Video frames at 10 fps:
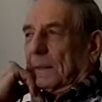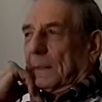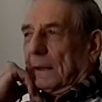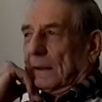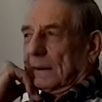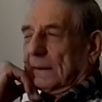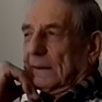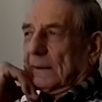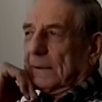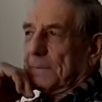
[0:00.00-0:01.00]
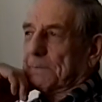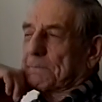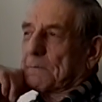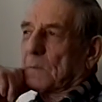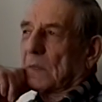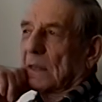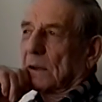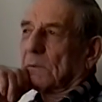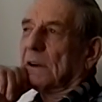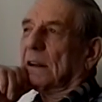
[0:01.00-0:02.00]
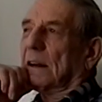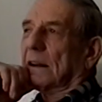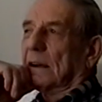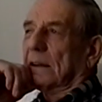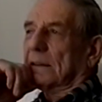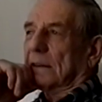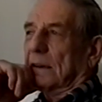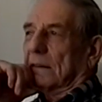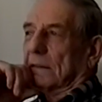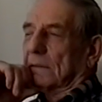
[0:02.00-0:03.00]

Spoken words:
And we did a lot of ice skating.